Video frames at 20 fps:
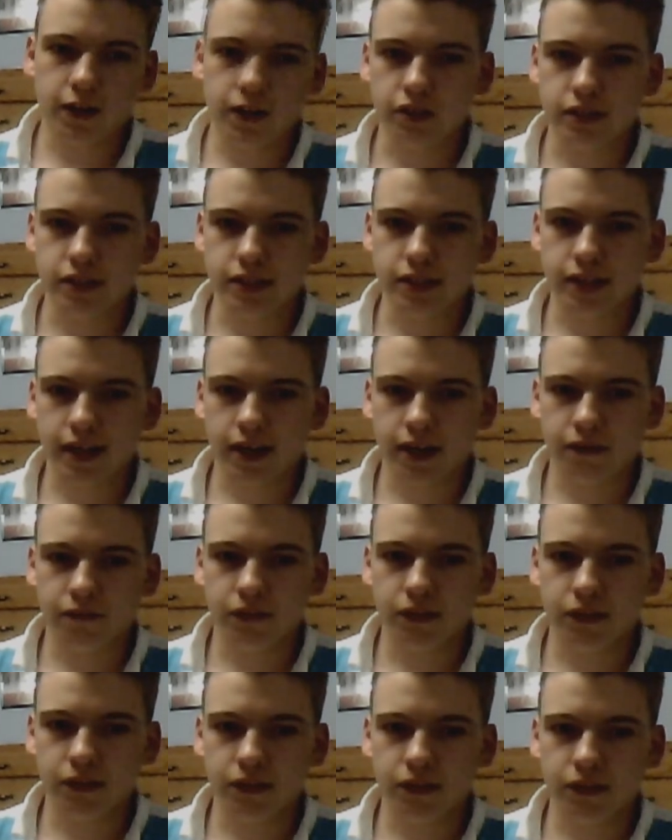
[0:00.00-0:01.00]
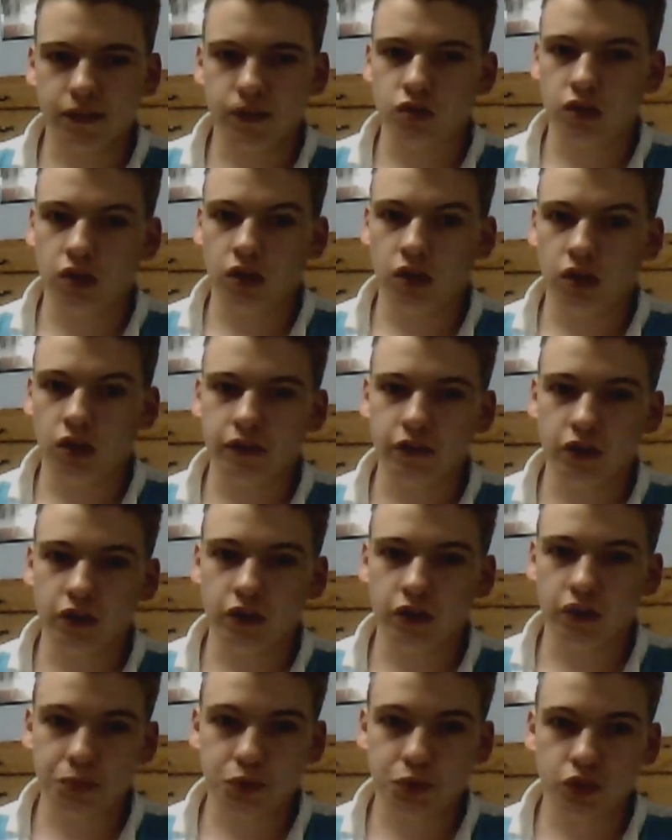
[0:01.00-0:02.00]
good deck. I feel like there's a lot of good
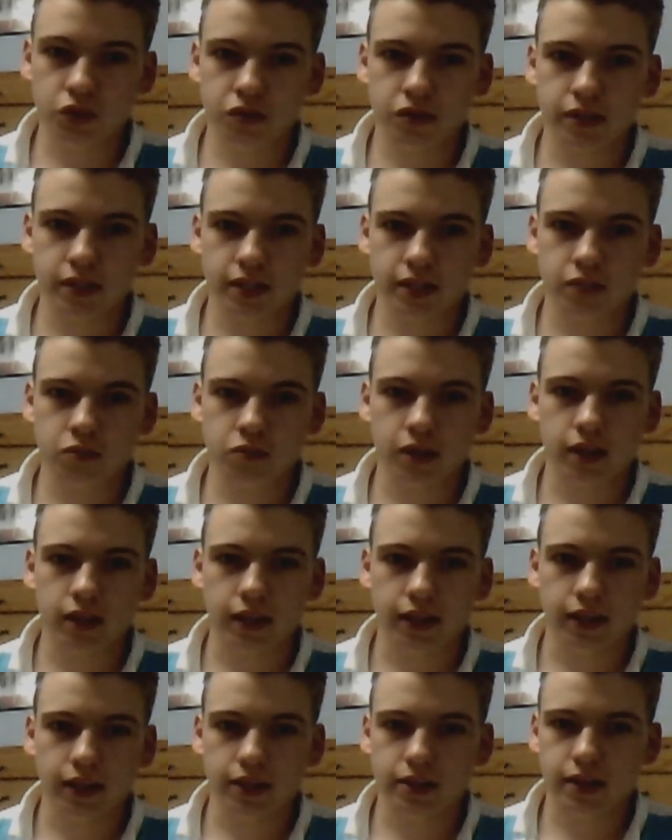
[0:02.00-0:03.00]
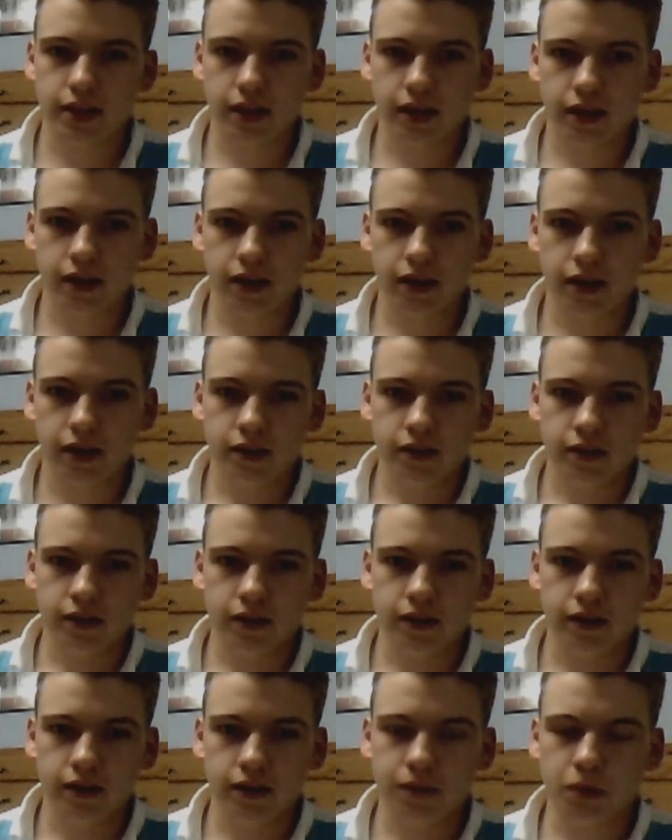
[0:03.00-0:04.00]
options. That's why I like the deck,
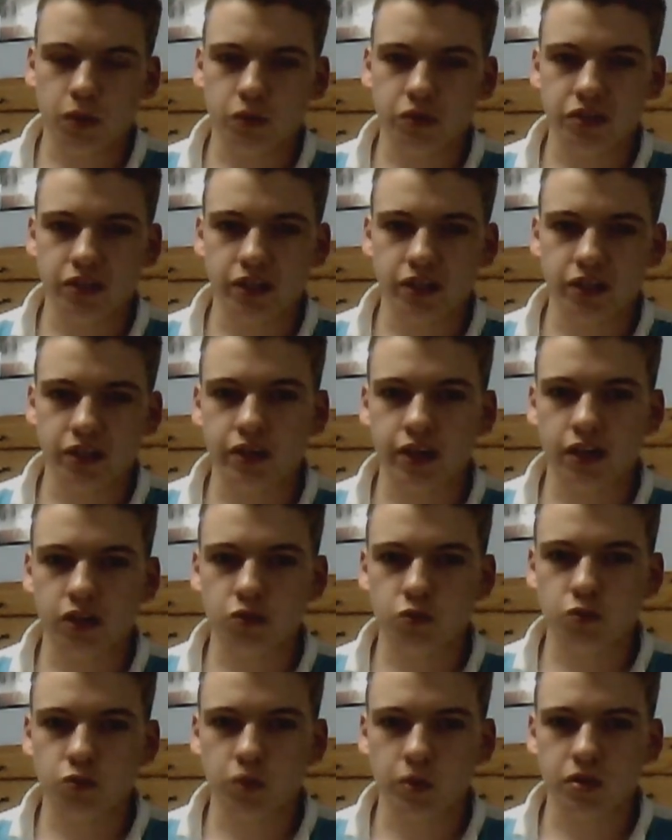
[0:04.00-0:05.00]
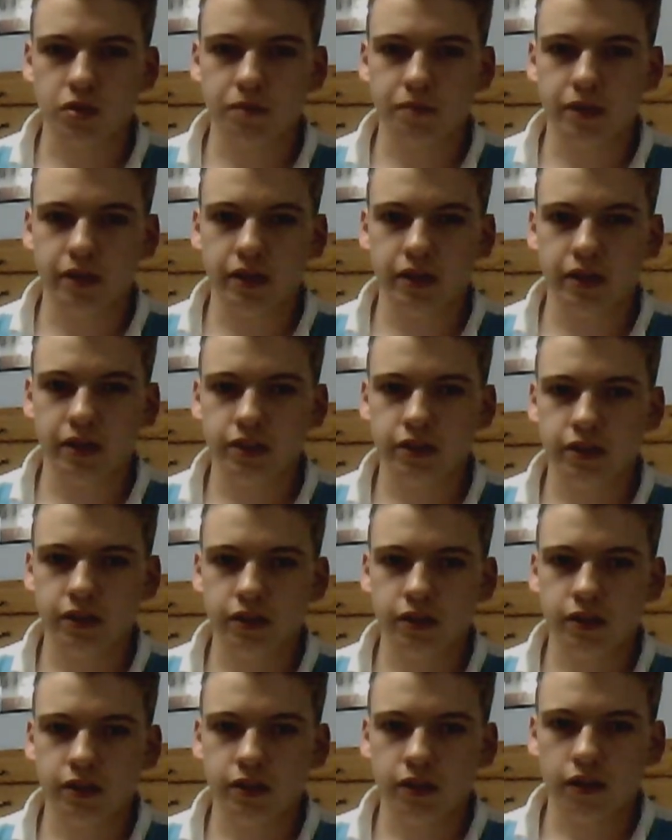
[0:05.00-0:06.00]
as opposed to other decks where it's a bit
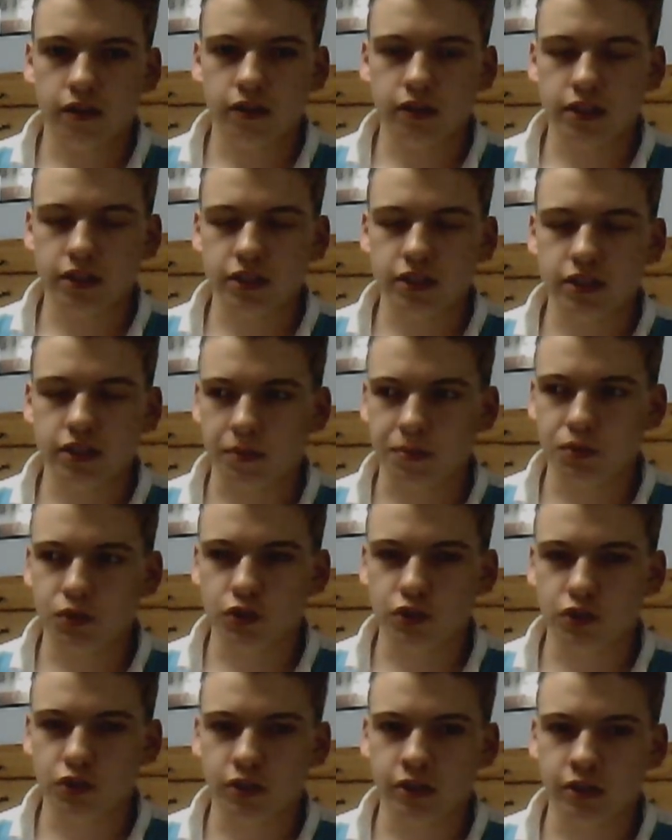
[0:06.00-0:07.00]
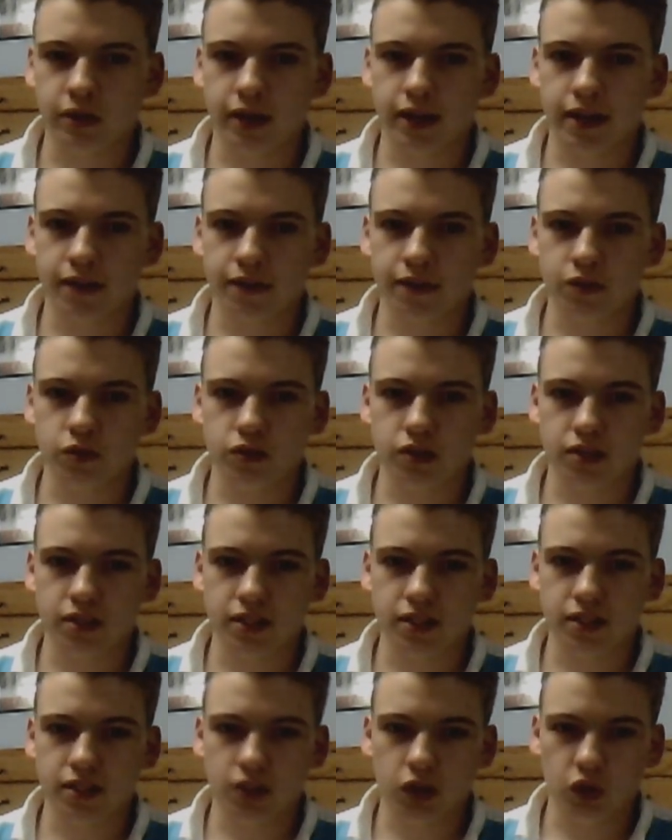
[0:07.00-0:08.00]
less options and you kind of have to use the
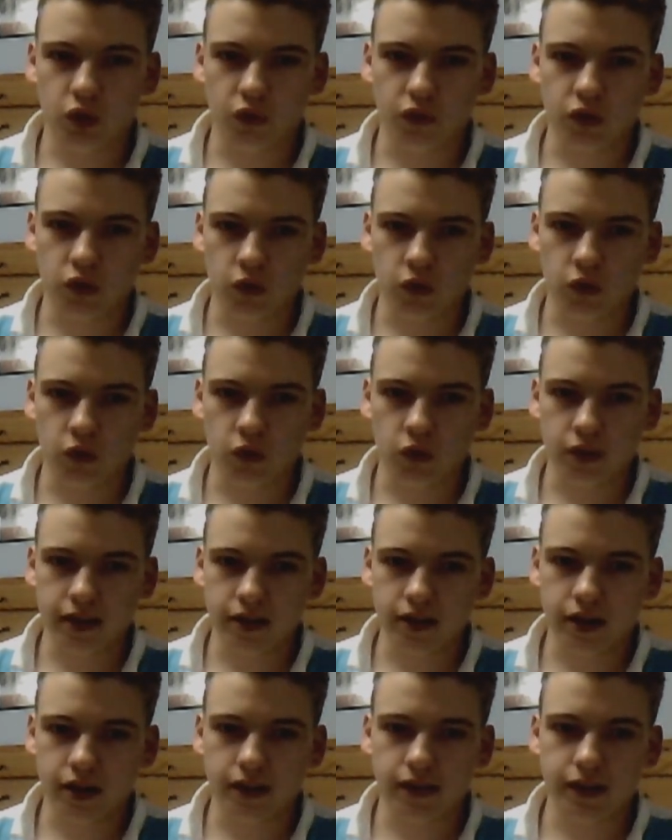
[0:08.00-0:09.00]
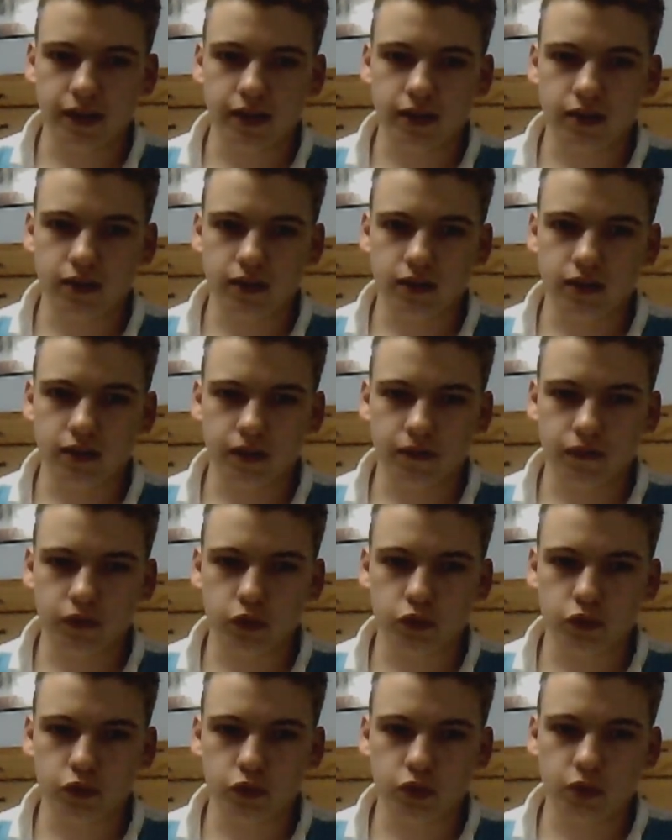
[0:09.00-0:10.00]
same thing over and over again. And then if
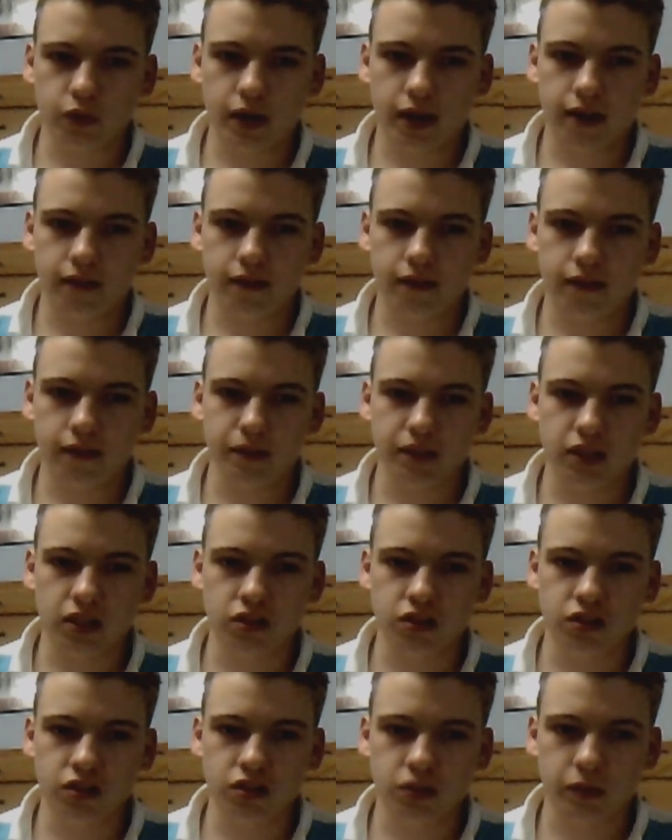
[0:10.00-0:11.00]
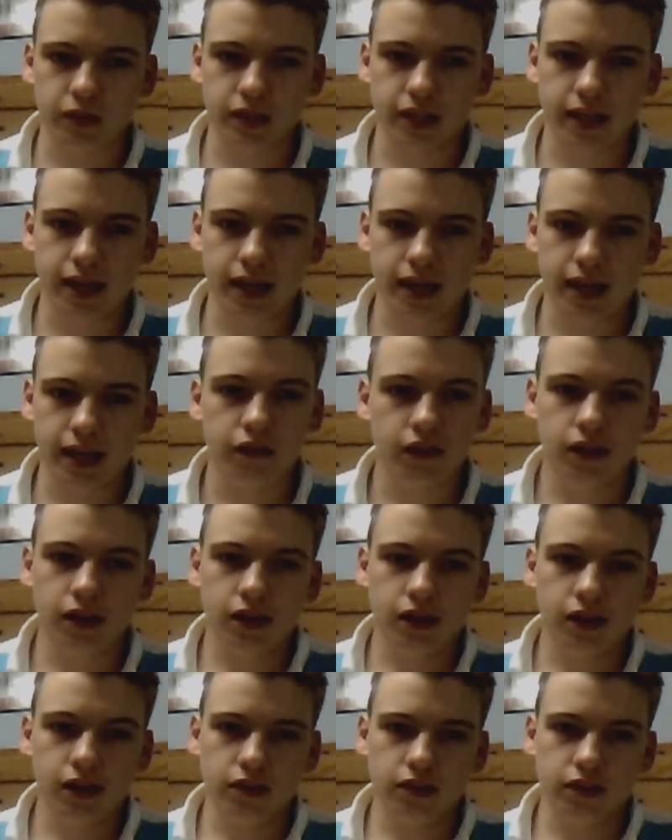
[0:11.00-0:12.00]
you just don't have something to do with what they have,
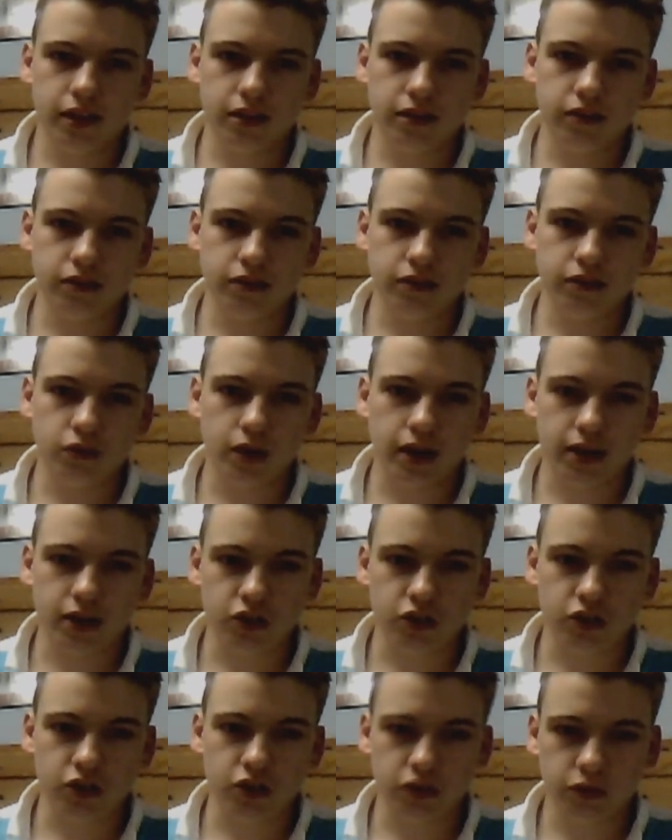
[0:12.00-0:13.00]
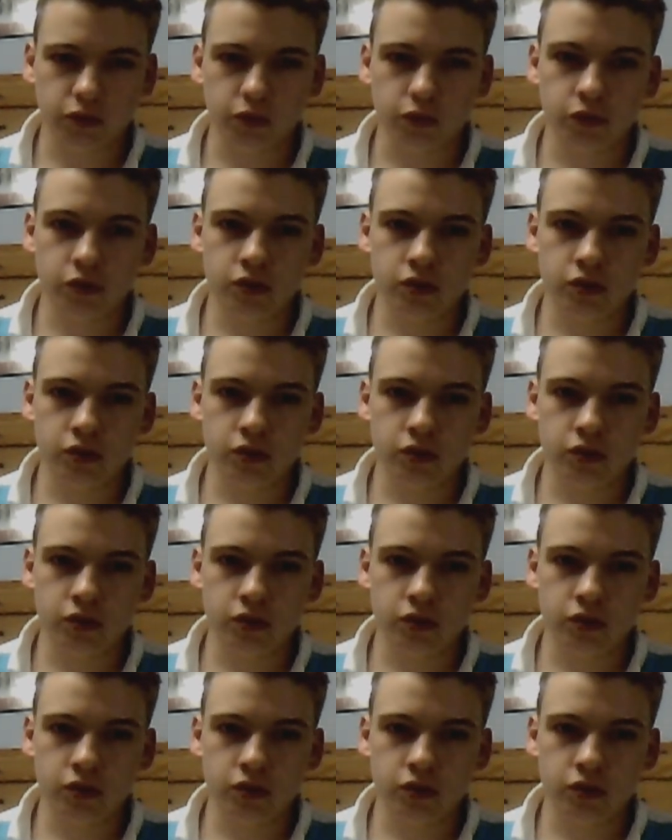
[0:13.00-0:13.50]
then you kind of just lose.